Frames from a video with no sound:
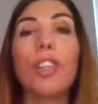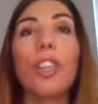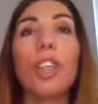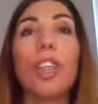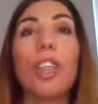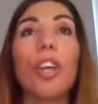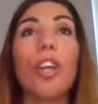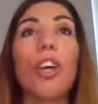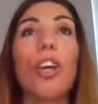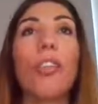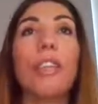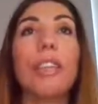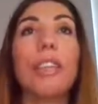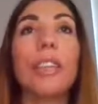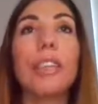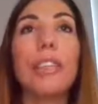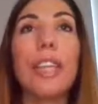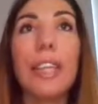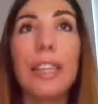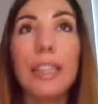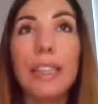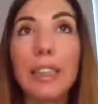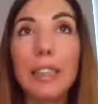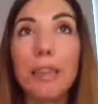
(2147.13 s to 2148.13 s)
you can always
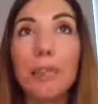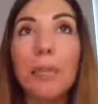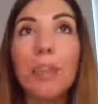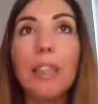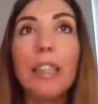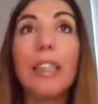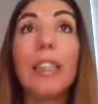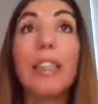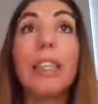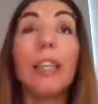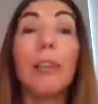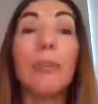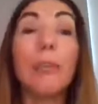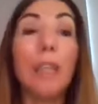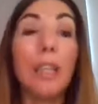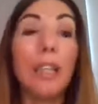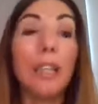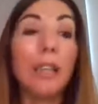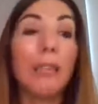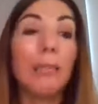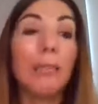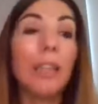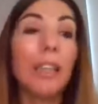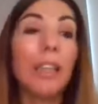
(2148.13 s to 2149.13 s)
text me,
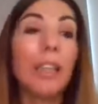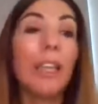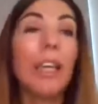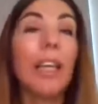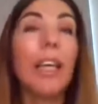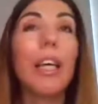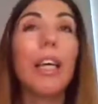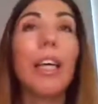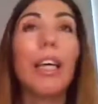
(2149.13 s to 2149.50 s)
email me.